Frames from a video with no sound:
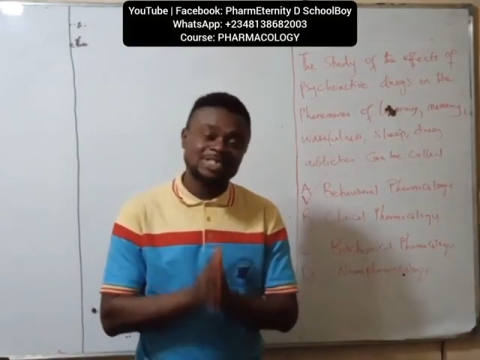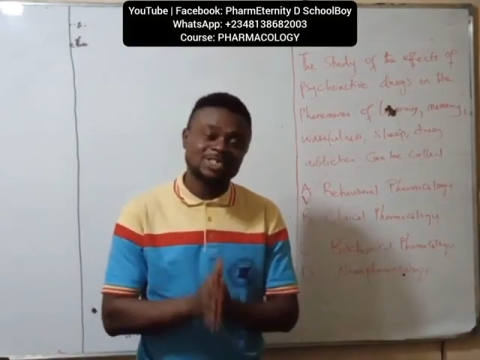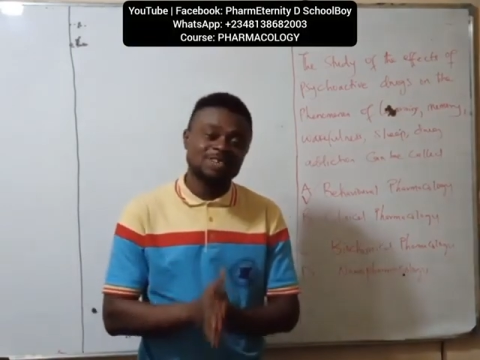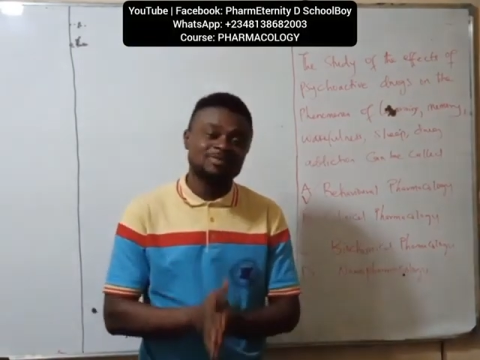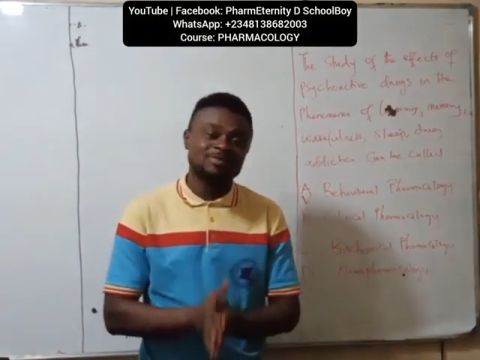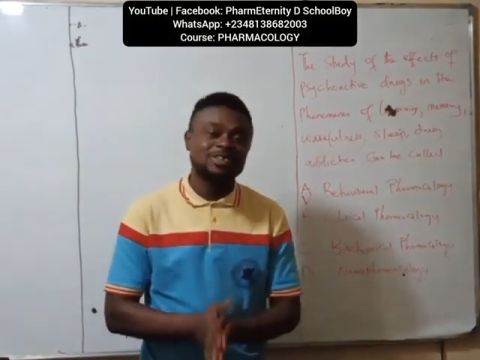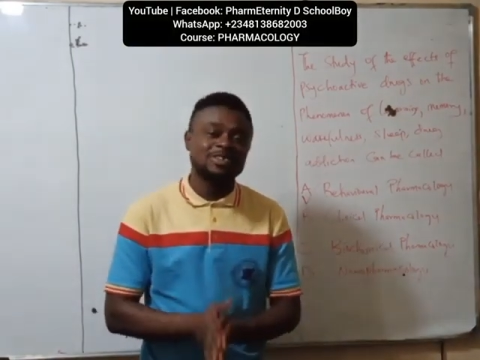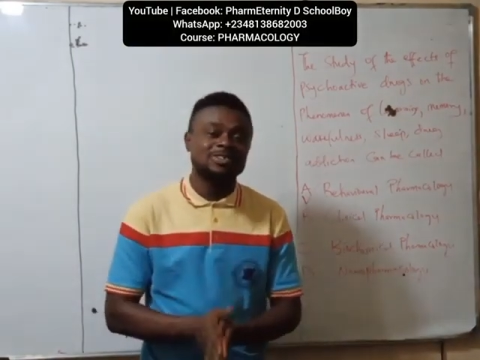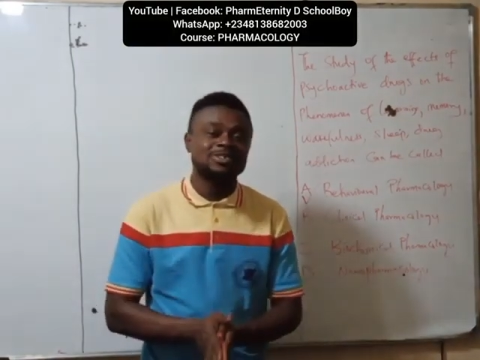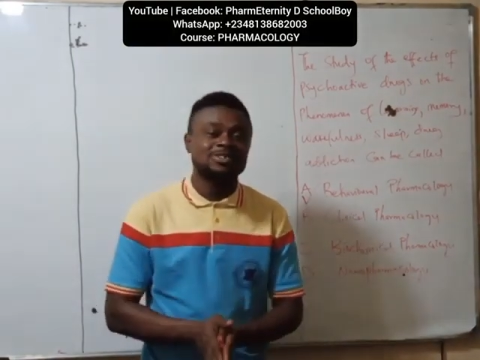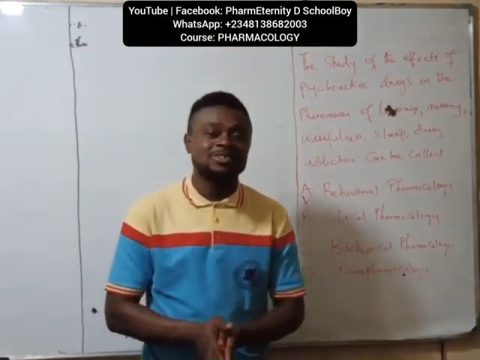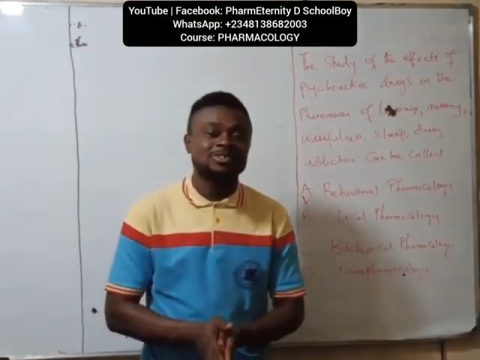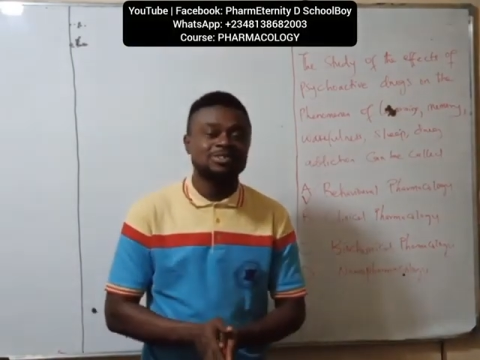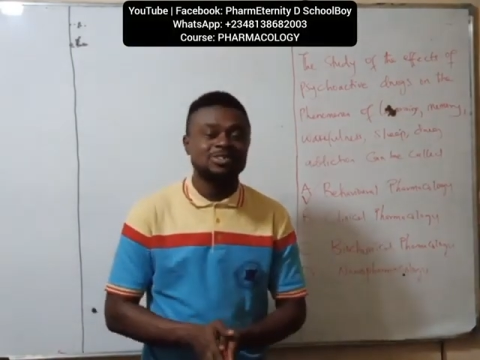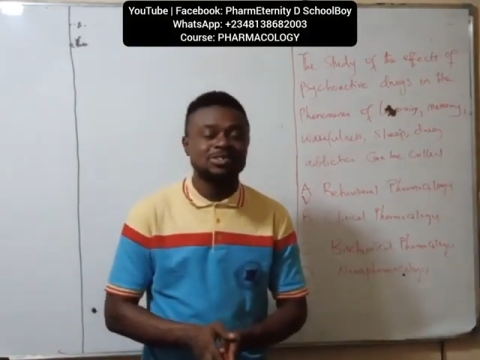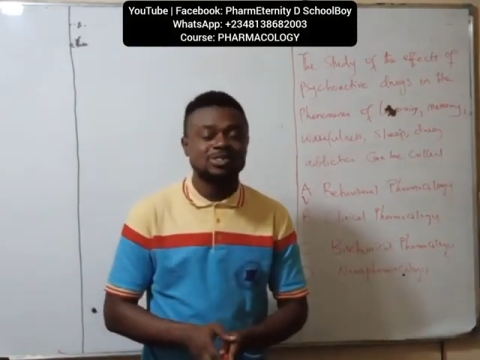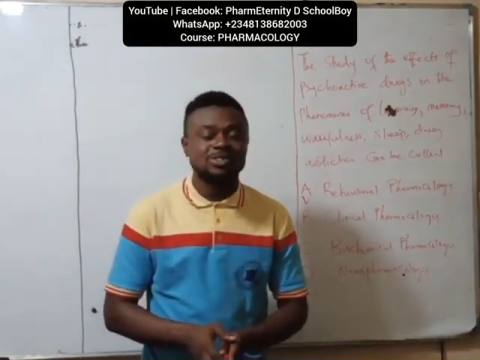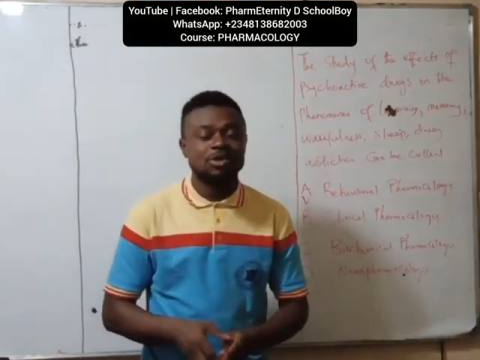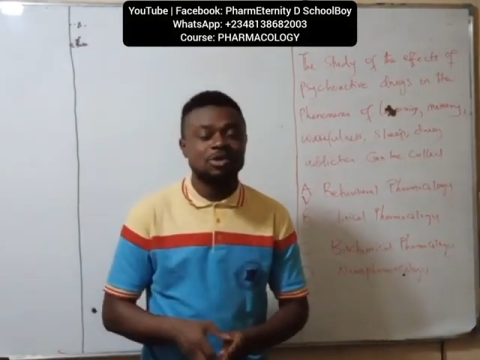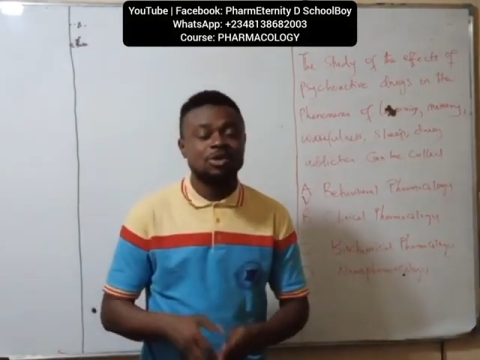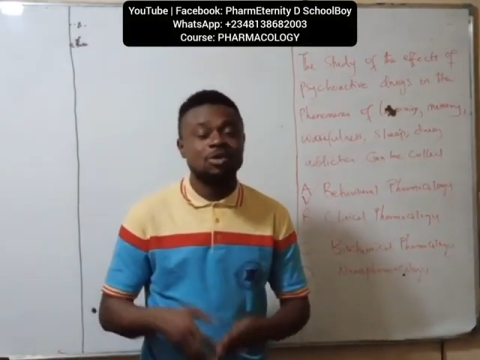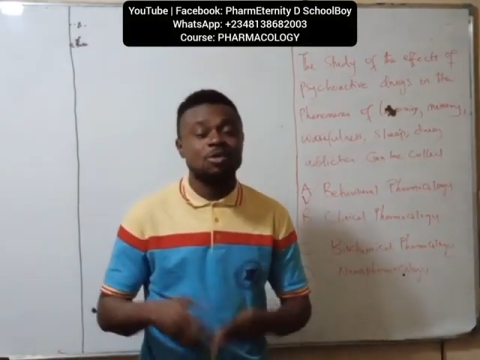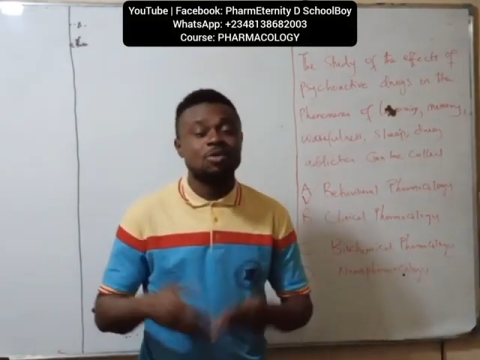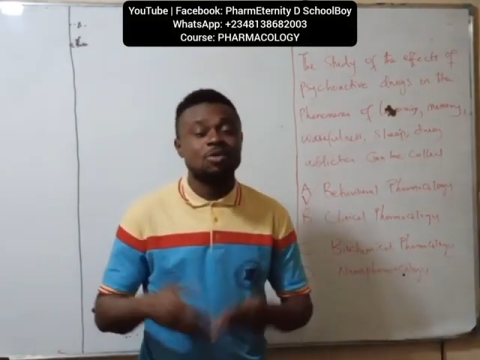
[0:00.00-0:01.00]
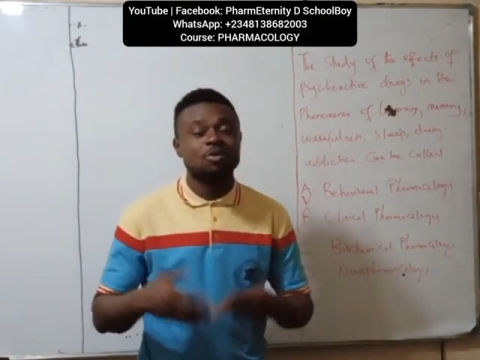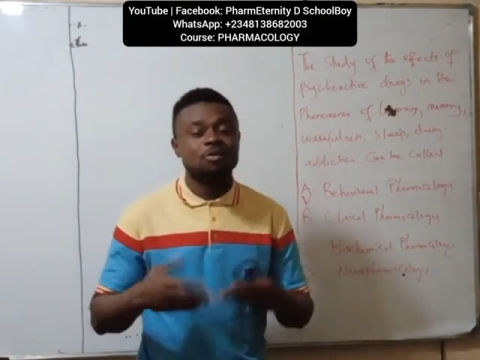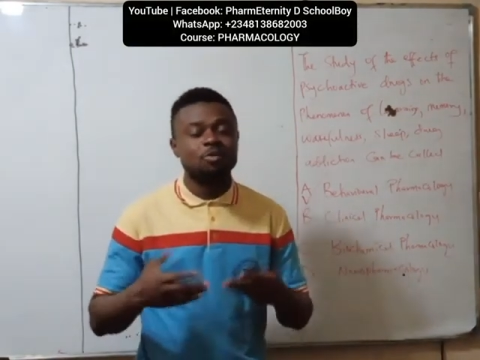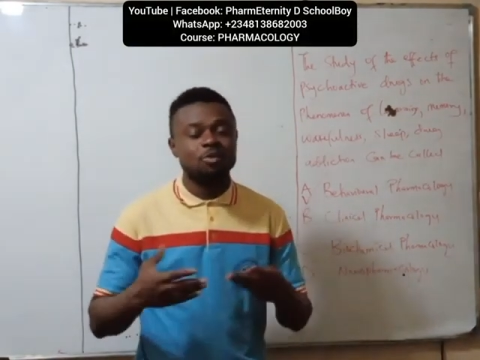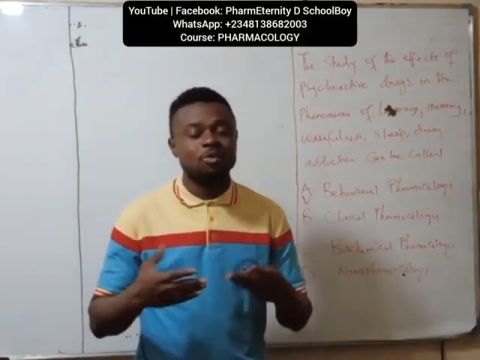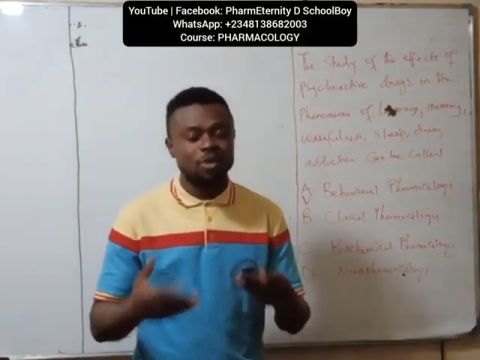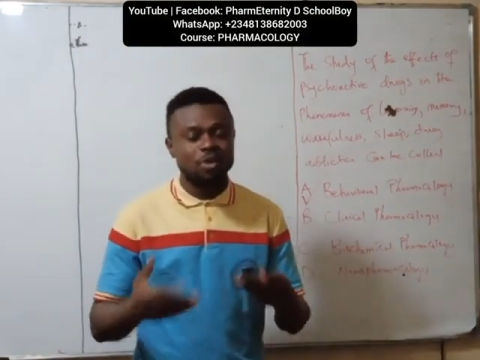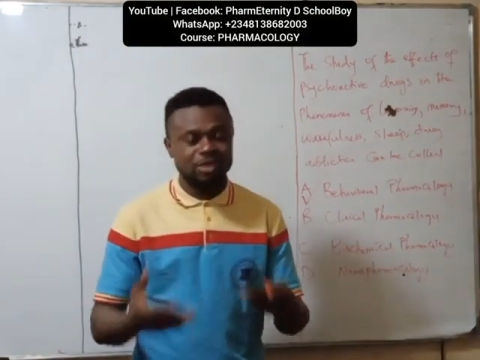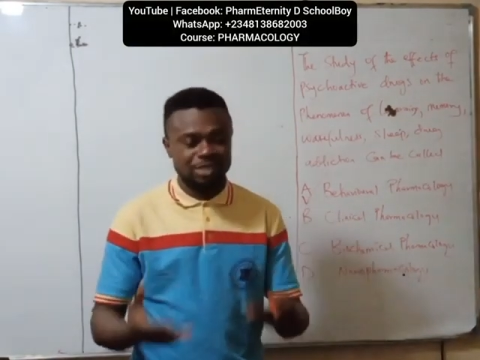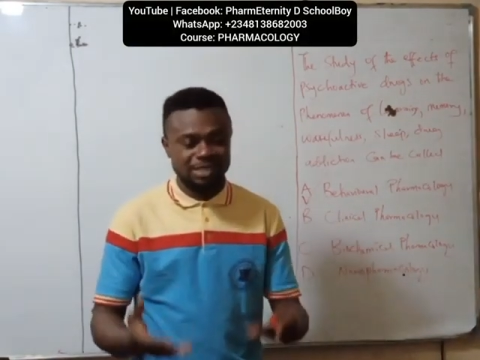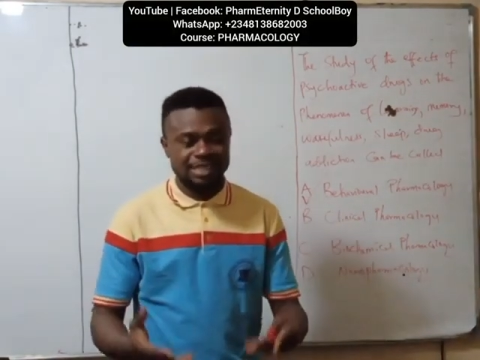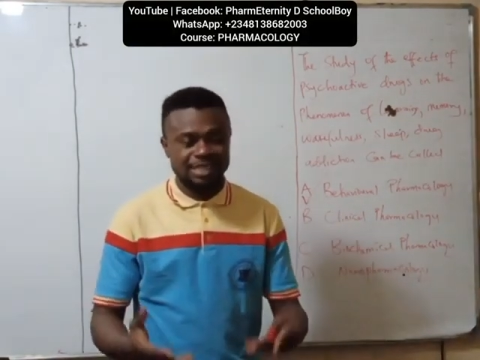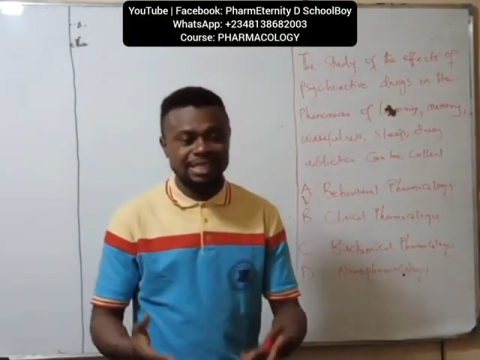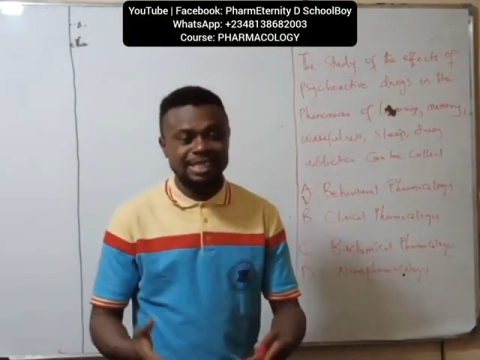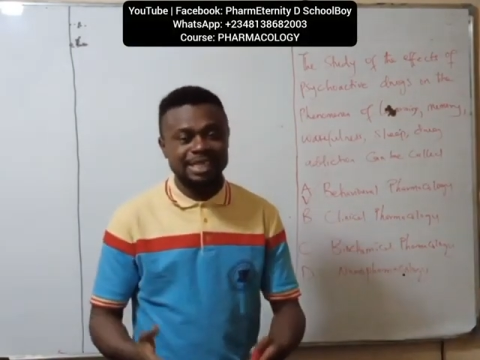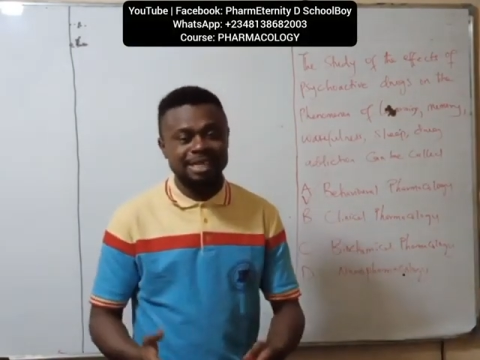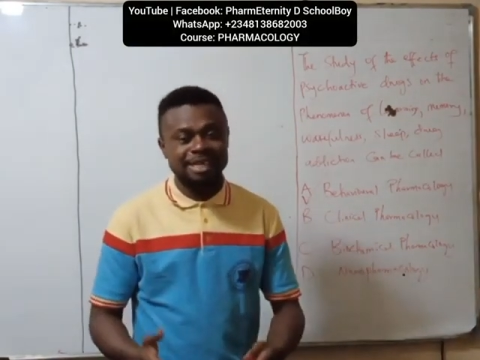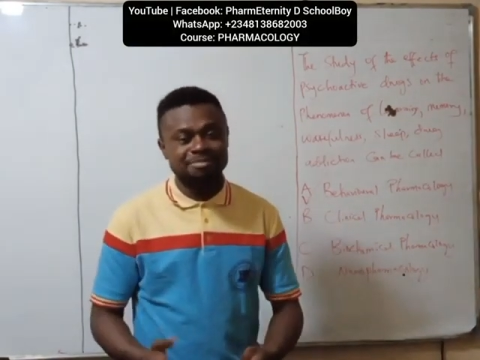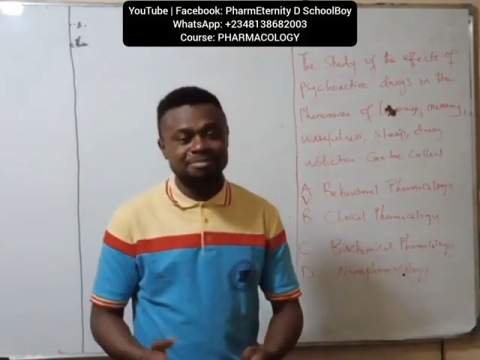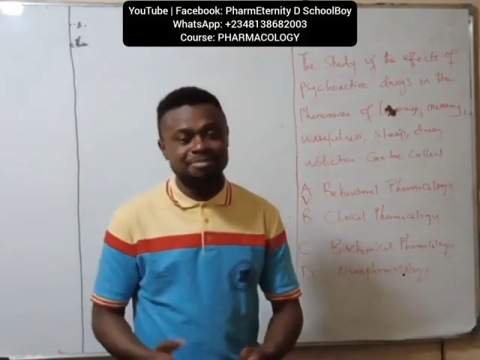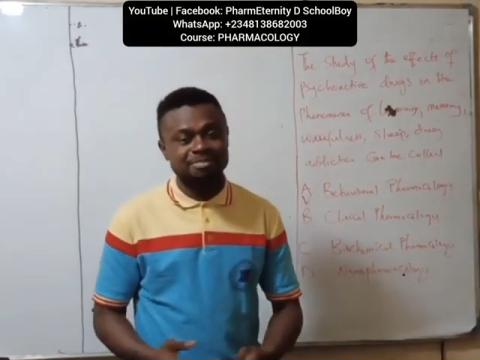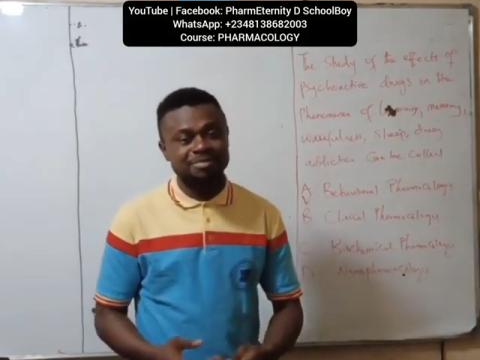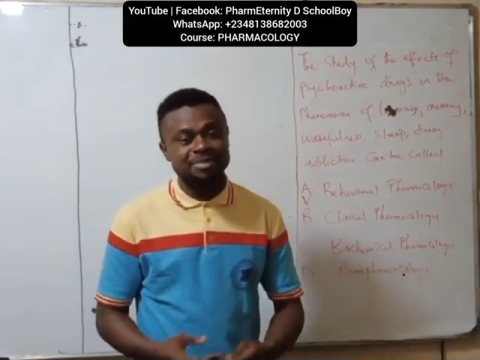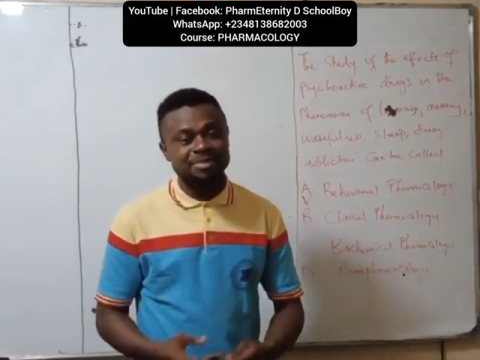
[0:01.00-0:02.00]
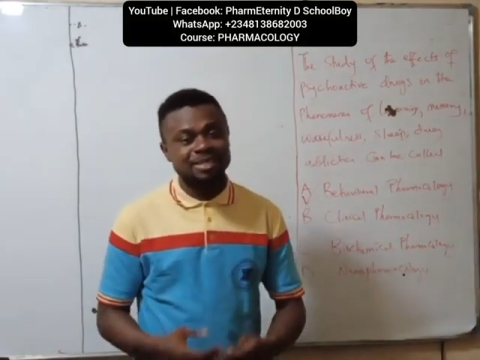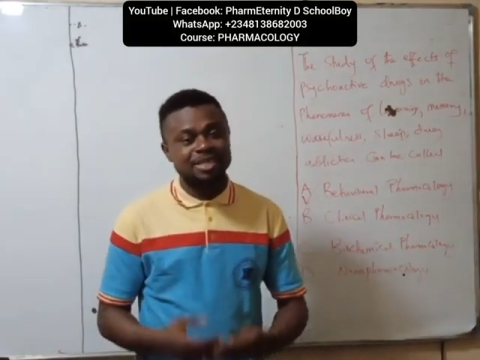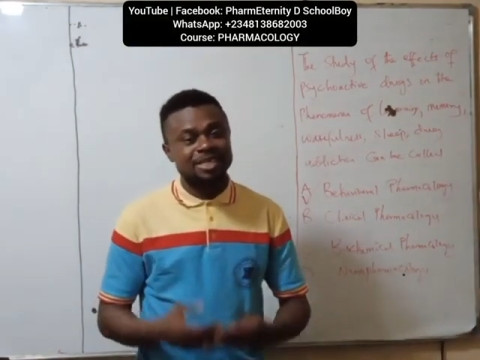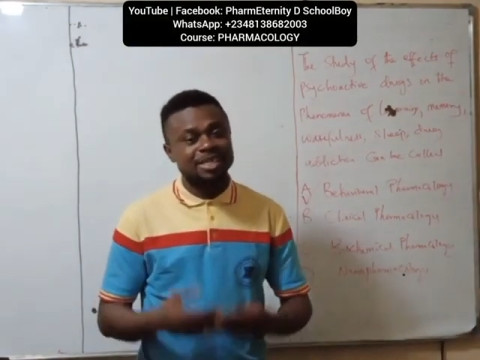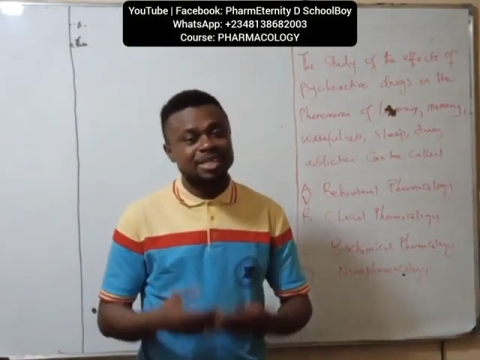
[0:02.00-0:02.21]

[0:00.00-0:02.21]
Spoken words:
videos, watch them,